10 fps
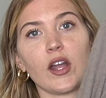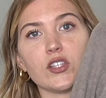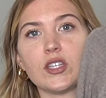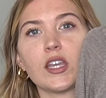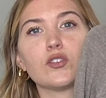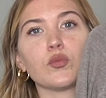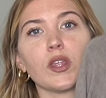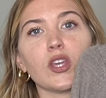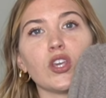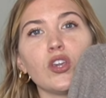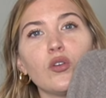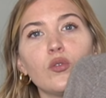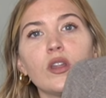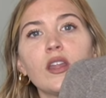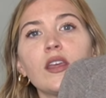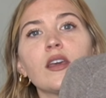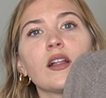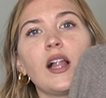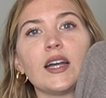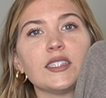I just think it's really cute,
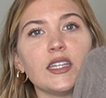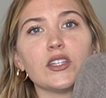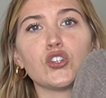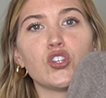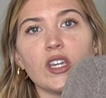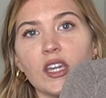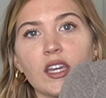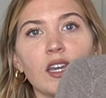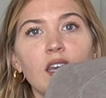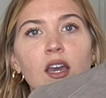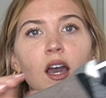classy, chic.